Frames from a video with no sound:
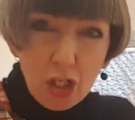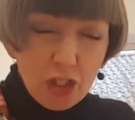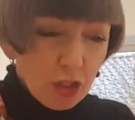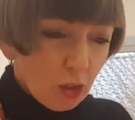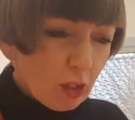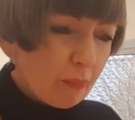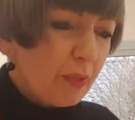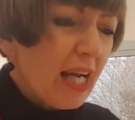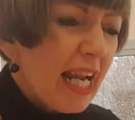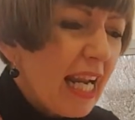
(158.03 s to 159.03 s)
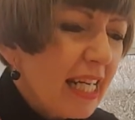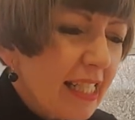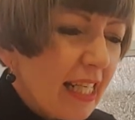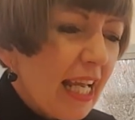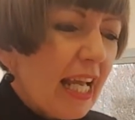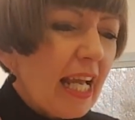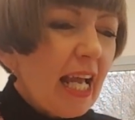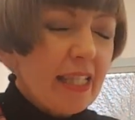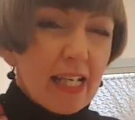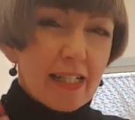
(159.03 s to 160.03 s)
shortbread
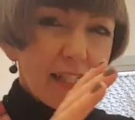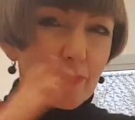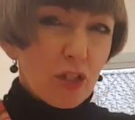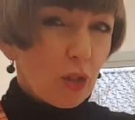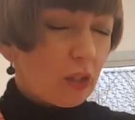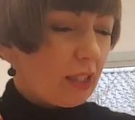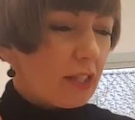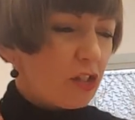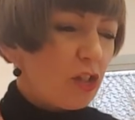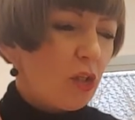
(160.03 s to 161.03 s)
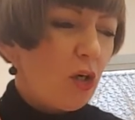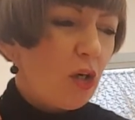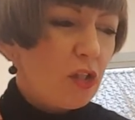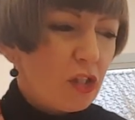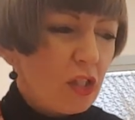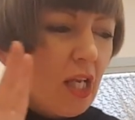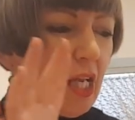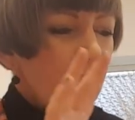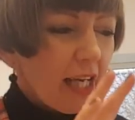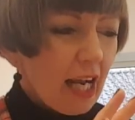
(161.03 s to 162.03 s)
and then some chocolate sauce,
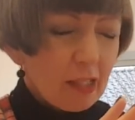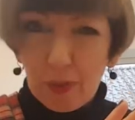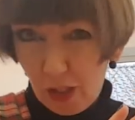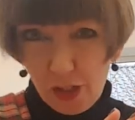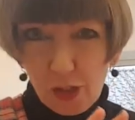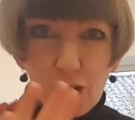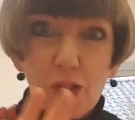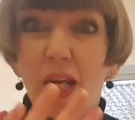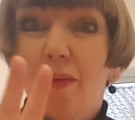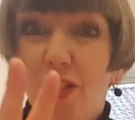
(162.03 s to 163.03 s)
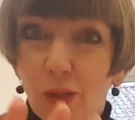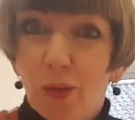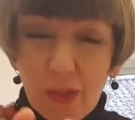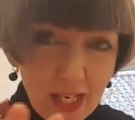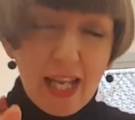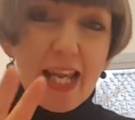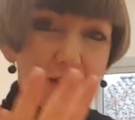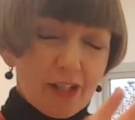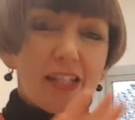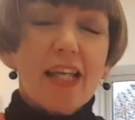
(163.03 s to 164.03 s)
caramel sauce. Anyway, so
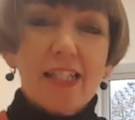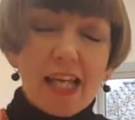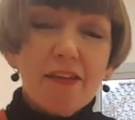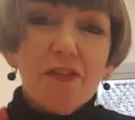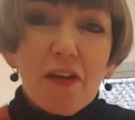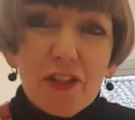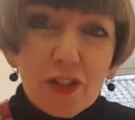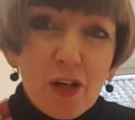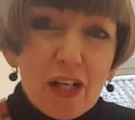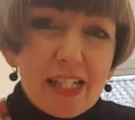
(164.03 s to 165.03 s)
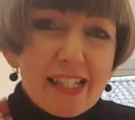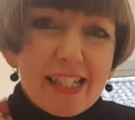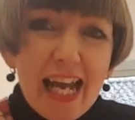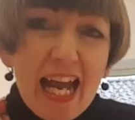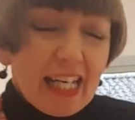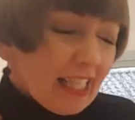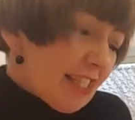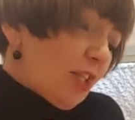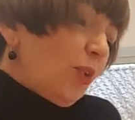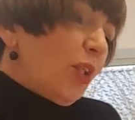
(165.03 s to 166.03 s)
if you're not into
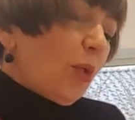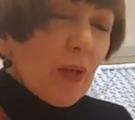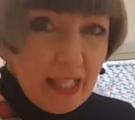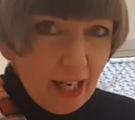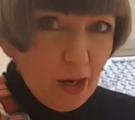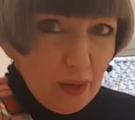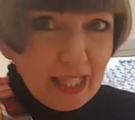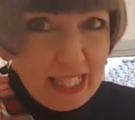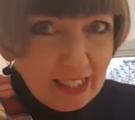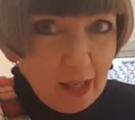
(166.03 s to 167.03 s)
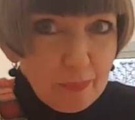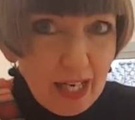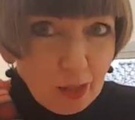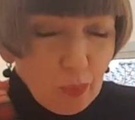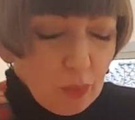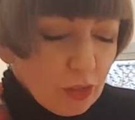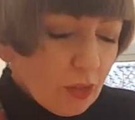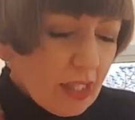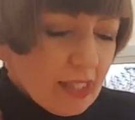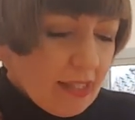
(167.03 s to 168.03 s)
haggis, look away now and then come back when we do
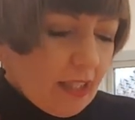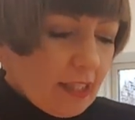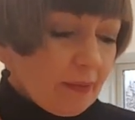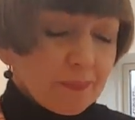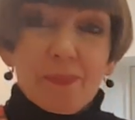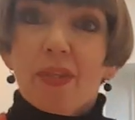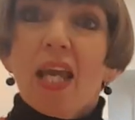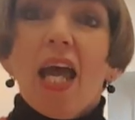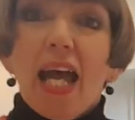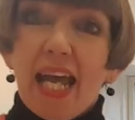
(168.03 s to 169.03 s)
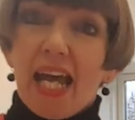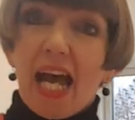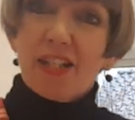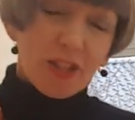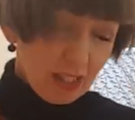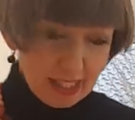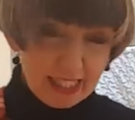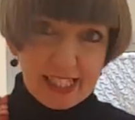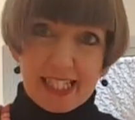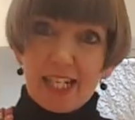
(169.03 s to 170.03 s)
the dessert. And you'll
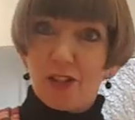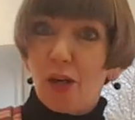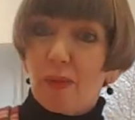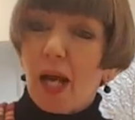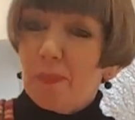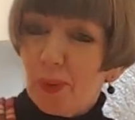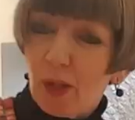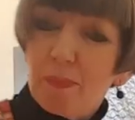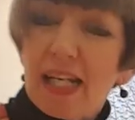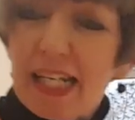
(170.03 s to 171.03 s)
see today, normally I put on my